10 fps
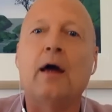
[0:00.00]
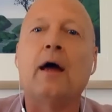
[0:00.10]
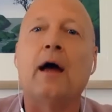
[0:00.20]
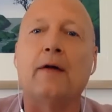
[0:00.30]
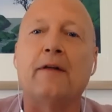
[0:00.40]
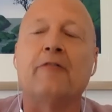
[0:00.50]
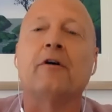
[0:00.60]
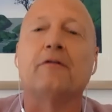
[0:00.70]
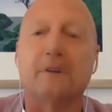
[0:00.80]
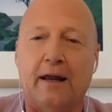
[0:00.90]
And they've
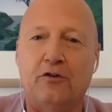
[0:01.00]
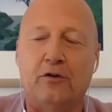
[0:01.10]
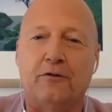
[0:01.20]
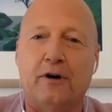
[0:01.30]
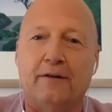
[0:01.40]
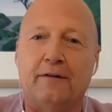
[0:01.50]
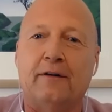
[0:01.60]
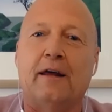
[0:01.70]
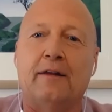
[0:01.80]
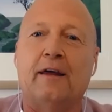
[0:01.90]
got financial stress, and
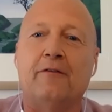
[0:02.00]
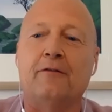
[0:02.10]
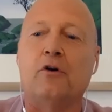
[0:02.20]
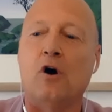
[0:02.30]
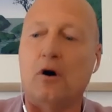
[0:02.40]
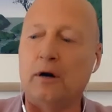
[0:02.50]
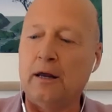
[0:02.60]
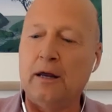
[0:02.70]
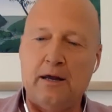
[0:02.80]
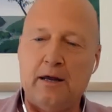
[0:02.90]
they've got
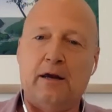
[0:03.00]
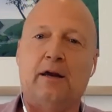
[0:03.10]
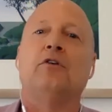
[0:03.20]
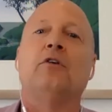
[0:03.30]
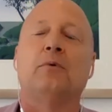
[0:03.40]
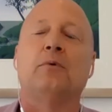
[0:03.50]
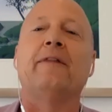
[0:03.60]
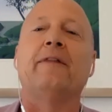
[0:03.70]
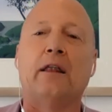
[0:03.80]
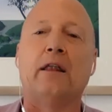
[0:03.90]
issues
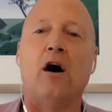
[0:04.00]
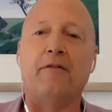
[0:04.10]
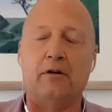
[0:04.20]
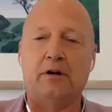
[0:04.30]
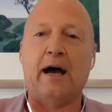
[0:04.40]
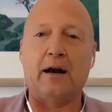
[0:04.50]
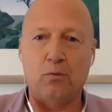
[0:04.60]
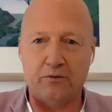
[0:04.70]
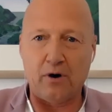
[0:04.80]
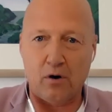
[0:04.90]
within their life in regard to
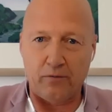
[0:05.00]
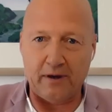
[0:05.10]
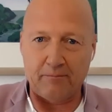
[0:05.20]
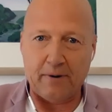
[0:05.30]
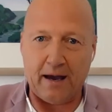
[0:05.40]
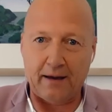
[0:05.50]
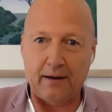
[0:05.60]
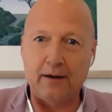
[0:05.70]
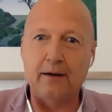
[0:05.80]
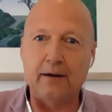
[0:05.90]
what's holding them back,
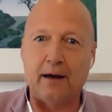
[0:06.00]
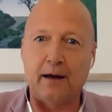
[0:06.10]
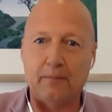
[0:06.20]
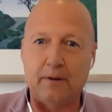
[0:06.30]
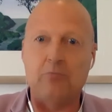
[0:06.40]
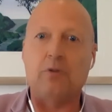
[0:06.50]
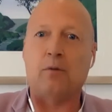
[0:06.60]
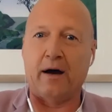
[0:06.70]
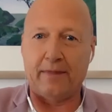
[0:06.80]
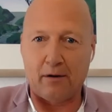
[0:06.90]
the
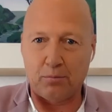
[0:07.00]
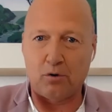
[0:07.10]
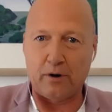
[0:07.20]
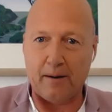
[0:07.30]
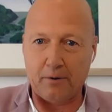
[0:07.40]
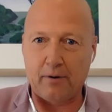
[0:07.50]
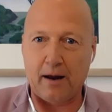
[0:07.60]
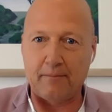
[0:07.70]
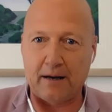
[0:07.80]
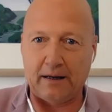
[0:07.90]
way they're brought up
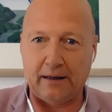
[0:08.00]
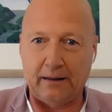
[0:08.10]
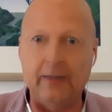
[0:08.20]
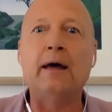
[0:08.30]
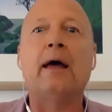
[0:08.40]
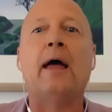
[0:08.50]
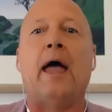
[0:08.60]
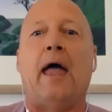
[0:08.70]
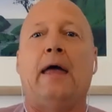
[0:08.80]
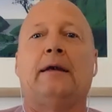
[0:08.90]
around money,
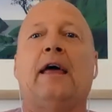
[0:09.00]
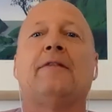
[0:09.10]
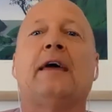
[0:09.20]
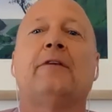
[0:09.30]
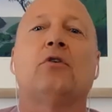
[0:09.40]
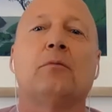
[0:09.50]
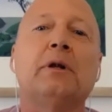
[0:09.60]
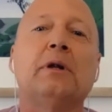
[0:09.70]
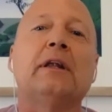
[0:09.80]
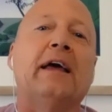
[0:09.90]
and their sort of
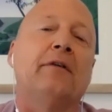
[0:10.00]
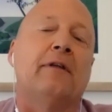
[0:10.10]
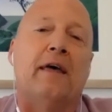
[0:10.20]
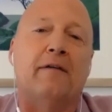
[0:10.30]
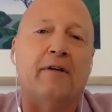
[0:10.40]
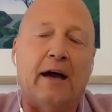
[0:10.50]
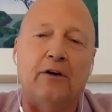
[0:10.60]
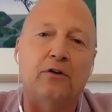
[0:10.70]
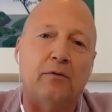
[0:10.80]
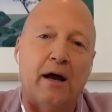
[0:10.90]
beliefs and their
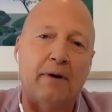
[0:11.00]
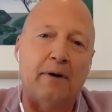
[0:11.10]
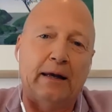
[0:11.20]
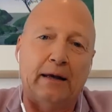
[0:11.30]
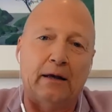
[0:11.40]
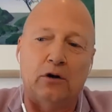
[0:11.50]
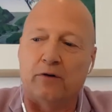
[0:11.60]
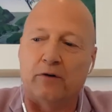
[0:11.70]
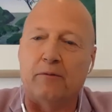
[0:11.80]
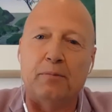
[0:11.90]
values around money. A lot
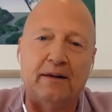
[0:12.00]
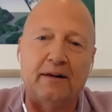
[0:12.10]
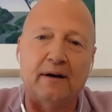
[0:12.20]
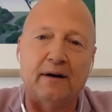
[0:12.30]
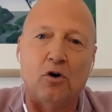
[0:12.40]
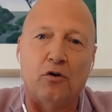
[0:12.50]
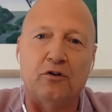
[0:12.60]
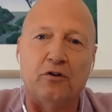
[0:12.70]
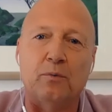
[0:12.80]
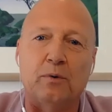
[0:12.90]
of it being
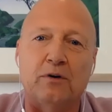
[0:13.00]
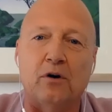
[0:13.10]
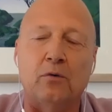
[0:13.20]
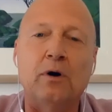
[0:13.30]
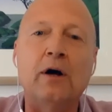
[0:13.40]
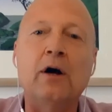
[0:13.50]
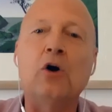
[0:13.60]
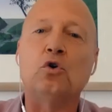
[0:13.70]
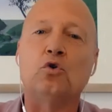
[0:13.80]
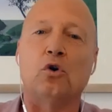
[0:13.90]
subconscious, which I'll
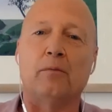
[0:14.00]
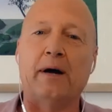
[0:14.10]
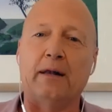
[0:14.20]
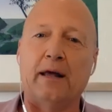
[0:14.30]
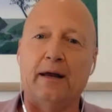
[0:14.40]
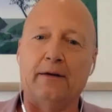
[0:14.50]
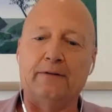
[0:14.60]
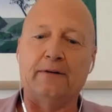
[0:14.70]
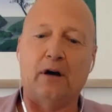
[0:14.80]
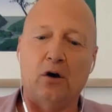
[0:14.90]
talk about later.
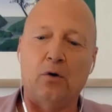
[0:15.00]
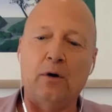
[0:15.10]
So